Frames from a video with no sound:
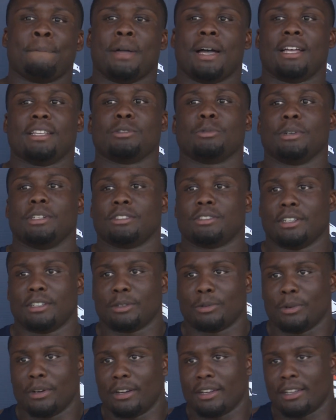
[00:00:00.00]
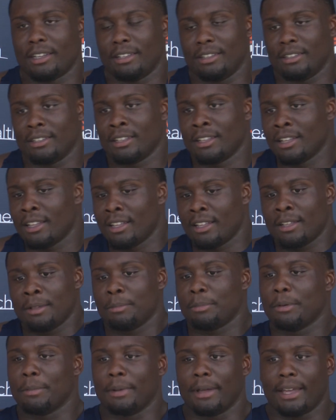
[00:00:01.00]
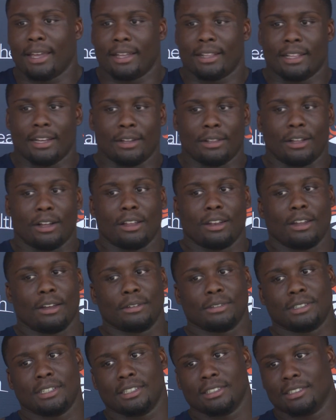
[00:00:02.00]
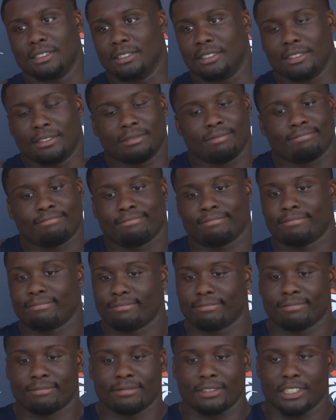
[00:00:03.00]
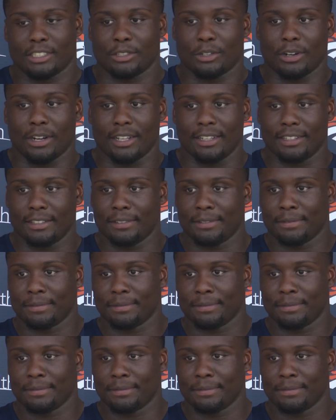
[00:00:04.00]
I just went straight to work and put my head down all offseason and just grinded.